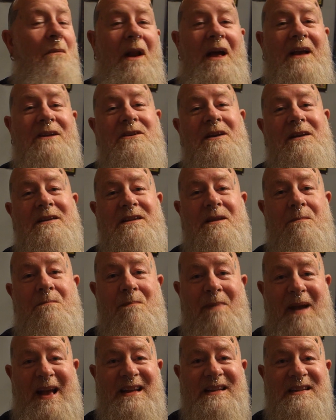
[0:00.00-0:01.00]
well, actually, it's the
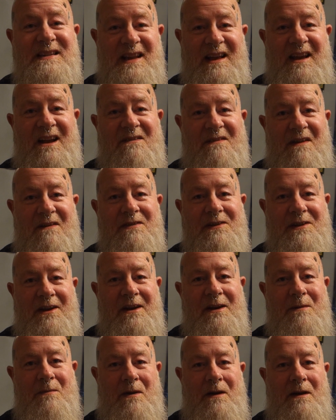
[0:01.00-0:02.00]
best thing I've ever
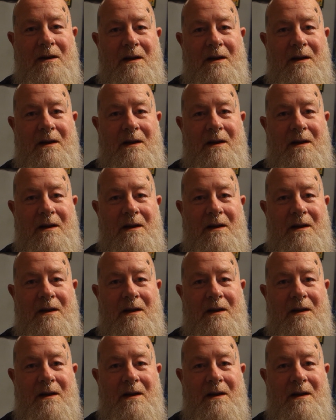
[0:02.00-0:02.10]
done in my